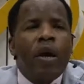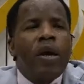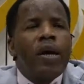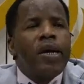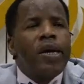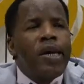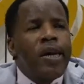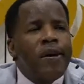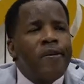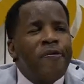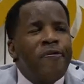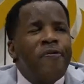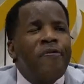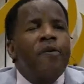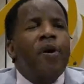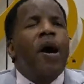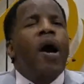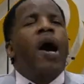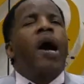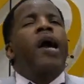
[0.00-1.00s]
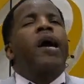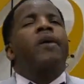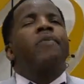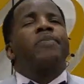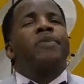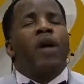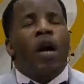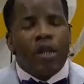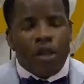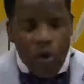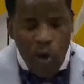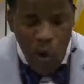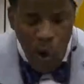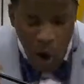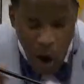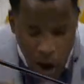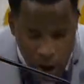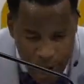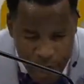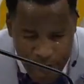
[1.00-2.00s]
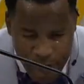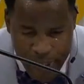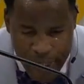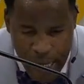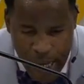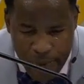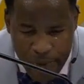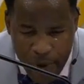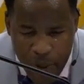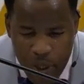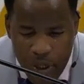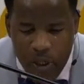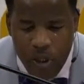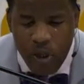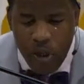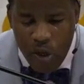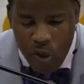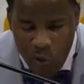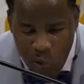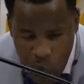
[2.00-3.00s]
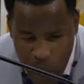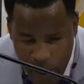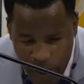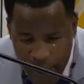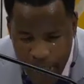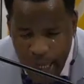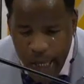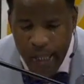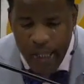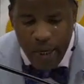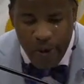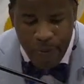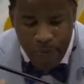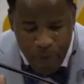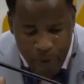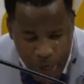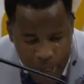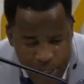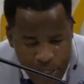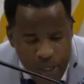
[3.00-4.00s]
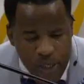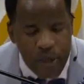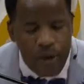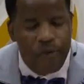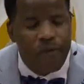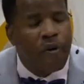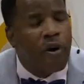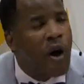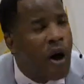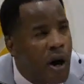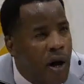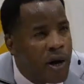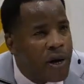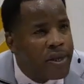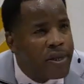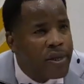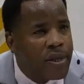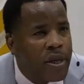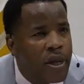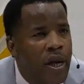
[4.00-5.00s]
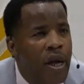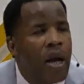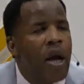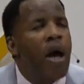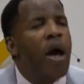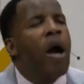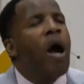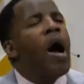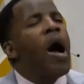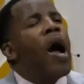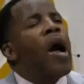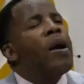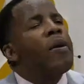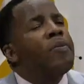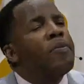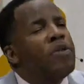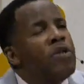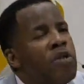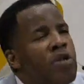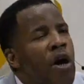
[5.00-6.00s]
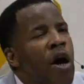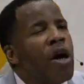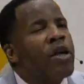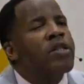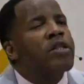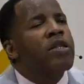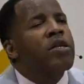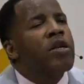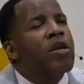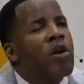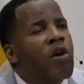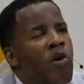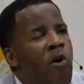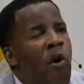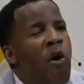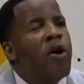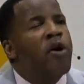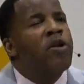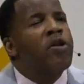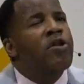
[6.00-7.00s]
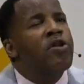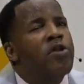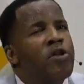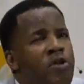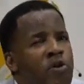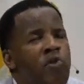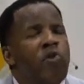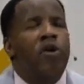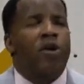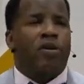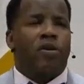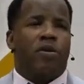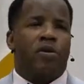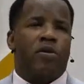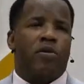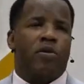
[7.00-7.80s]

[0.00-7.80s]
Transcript: If I am not comfortable to do it in the presence of God, I'm not going to do it.